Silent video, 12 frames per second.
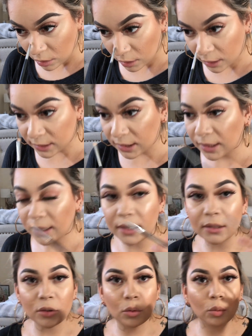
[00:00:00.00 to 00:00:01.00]
Because it
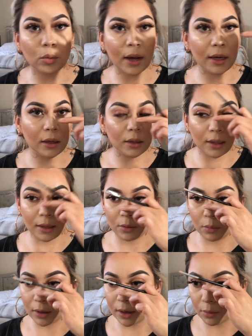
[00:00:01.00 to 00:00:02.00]
gets right like
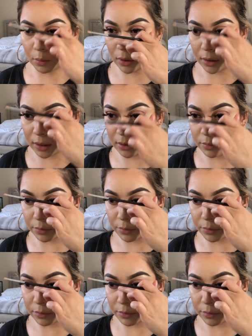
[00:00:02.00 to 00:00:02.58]
where I want it.